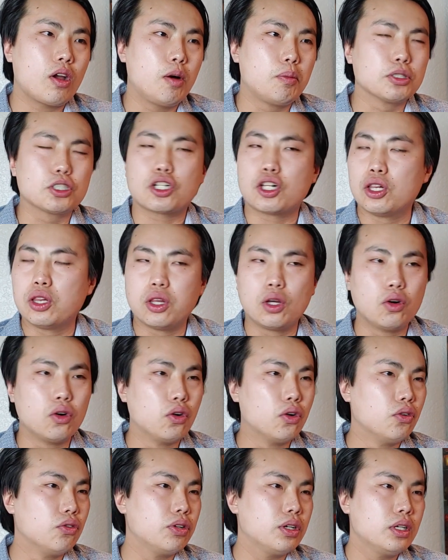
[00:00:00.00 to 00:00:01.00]
almost
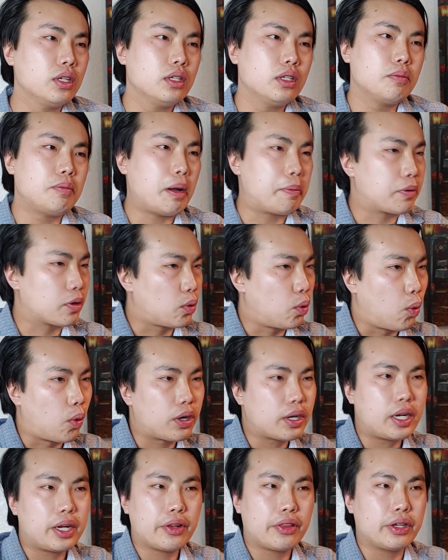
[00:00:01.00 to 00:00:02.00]
clove,
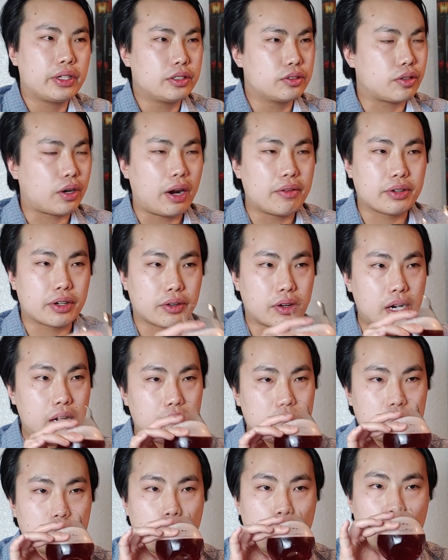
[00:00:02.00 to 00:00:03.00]
peppercorn kind of thing driving
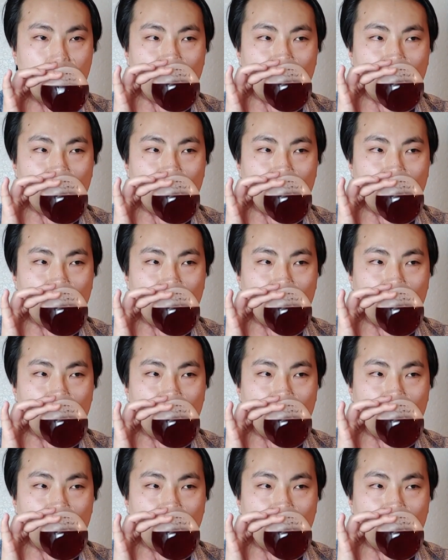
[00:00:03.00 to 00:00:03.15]
around.